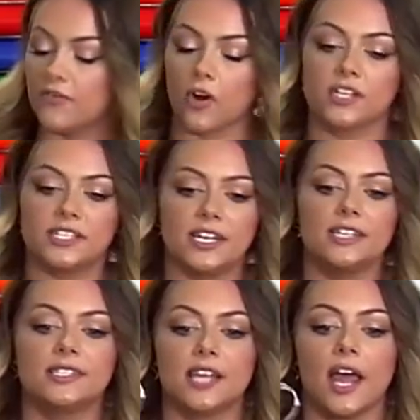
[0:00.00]
the
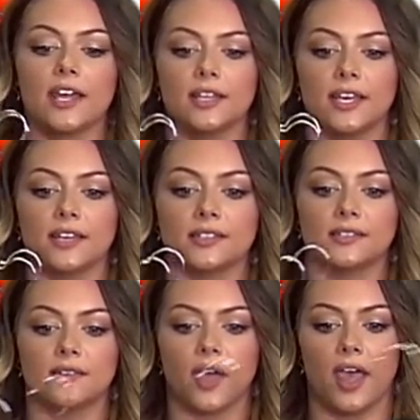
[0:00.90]
varsity
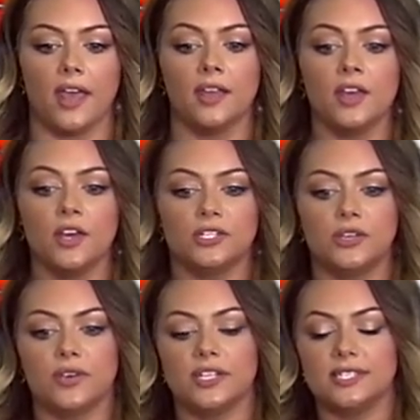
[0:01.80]
stylings. Okay,
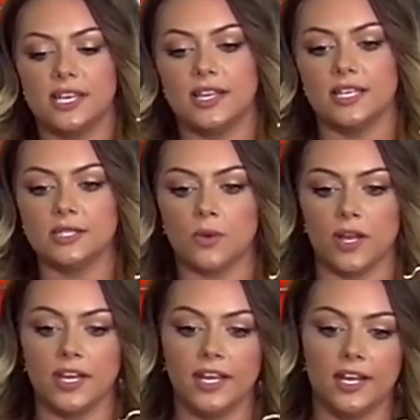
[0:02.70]
so you can see this
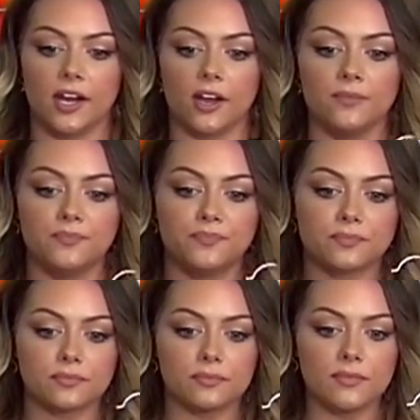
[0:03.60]
one here
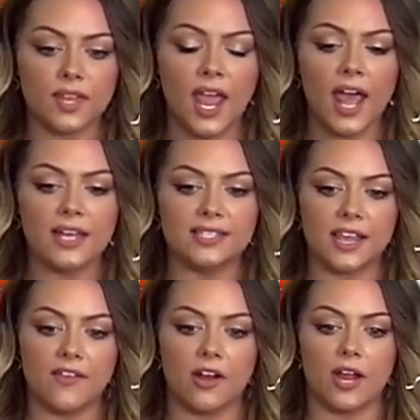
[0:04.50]
has
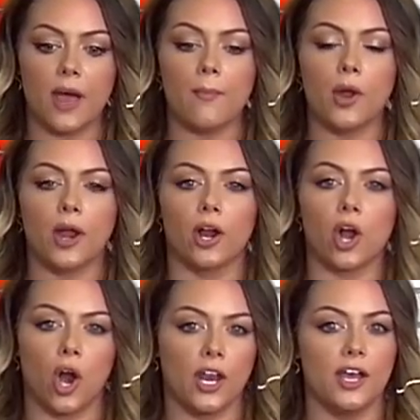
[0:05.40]
a very
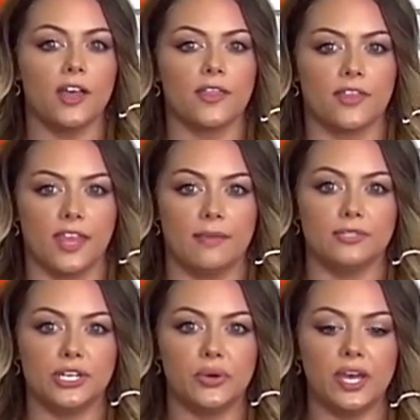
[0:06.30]
Americana
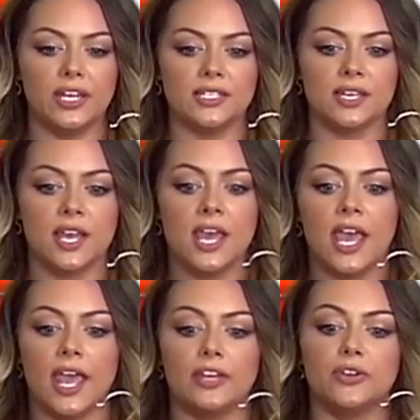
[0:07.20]
theme to it,
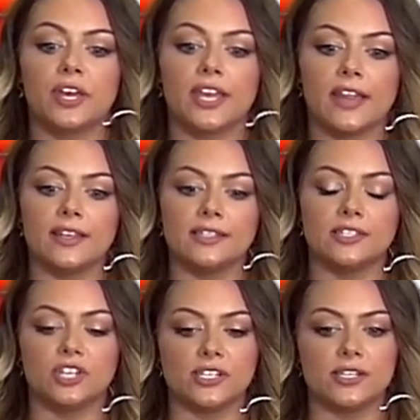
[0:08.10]
and you can get
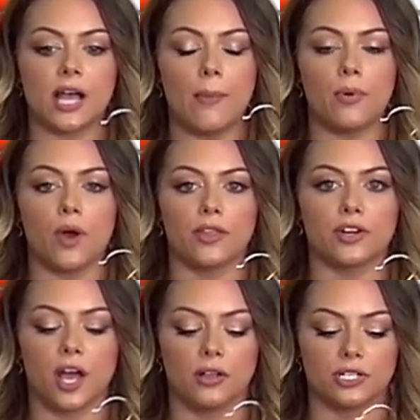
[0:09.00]
this in just a couple
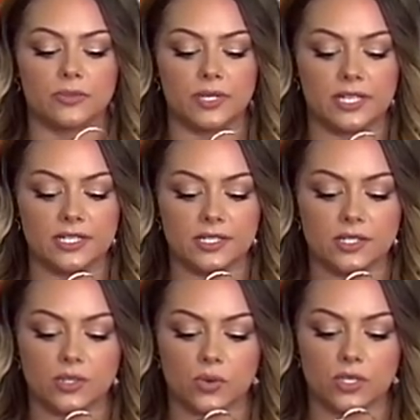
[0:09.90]
other colors, but this
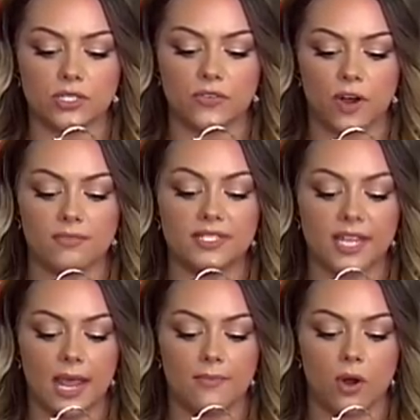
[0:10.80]
is sourced from
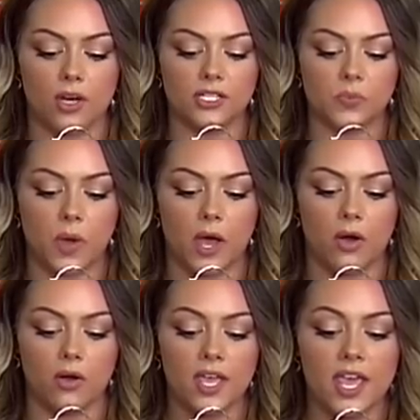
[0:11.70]
SanMar as
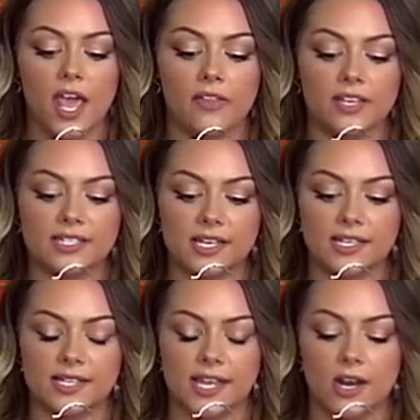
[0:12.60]
well, and this
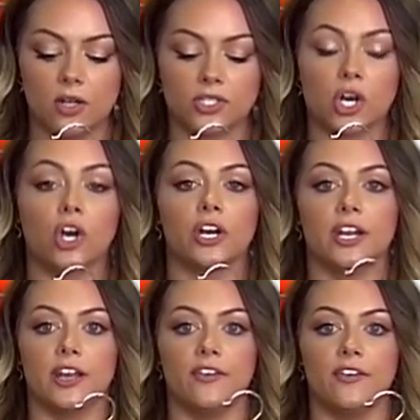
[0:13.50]
is an
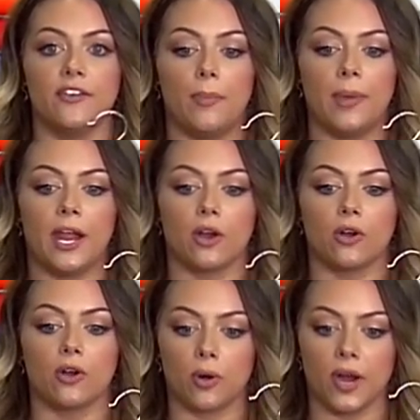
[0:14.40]
alternative
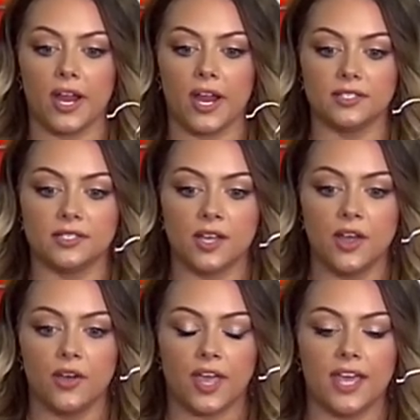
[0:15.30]
apparel brand.
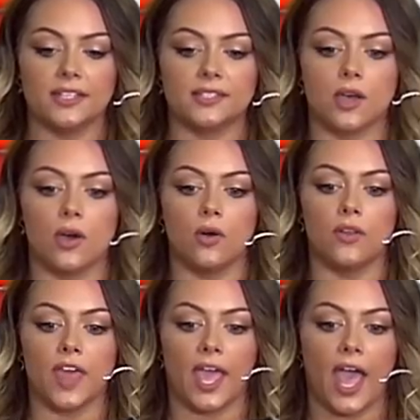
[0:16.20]
Okay,
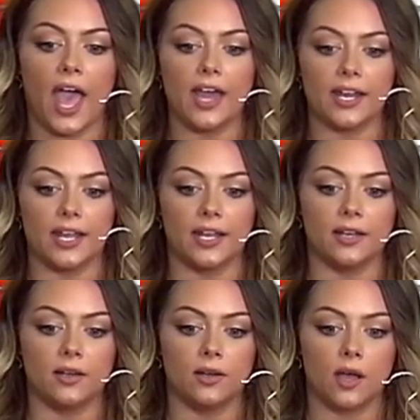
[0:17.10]
so they
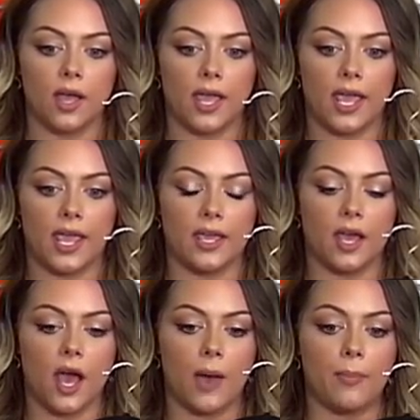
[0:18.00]
added
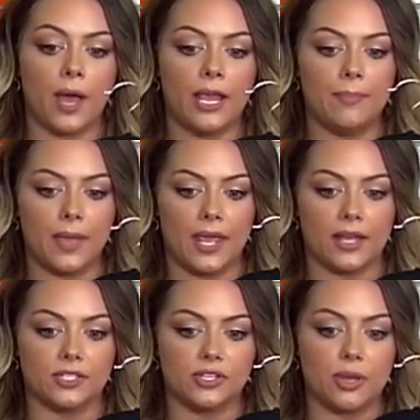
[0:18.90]
a
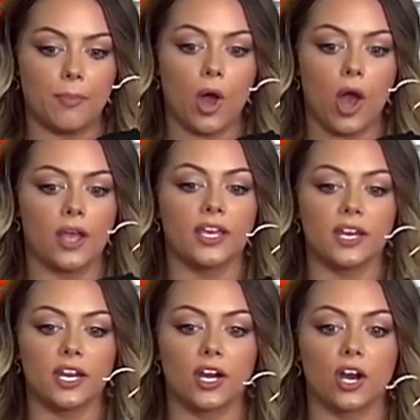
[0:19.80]
piping to the
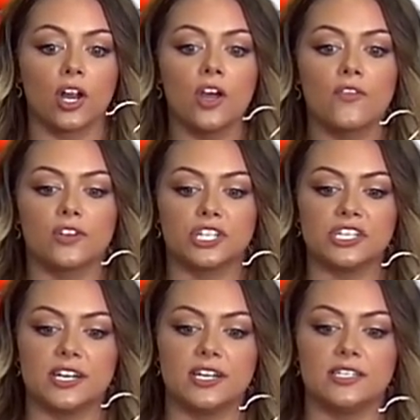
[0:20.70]
pocket here for
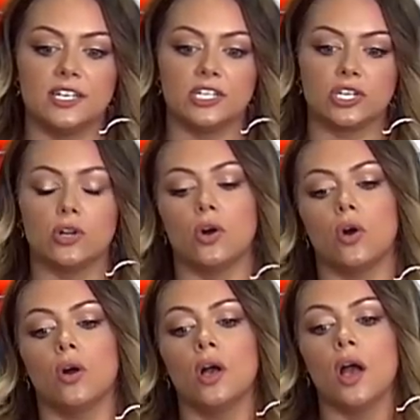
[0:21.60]
just an
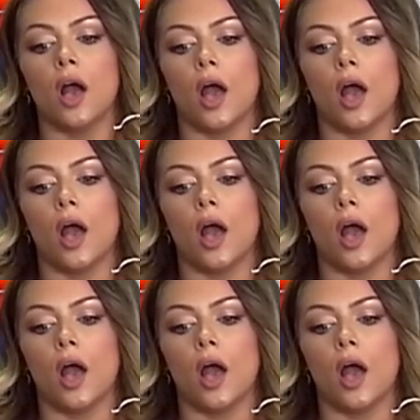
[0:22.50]
additional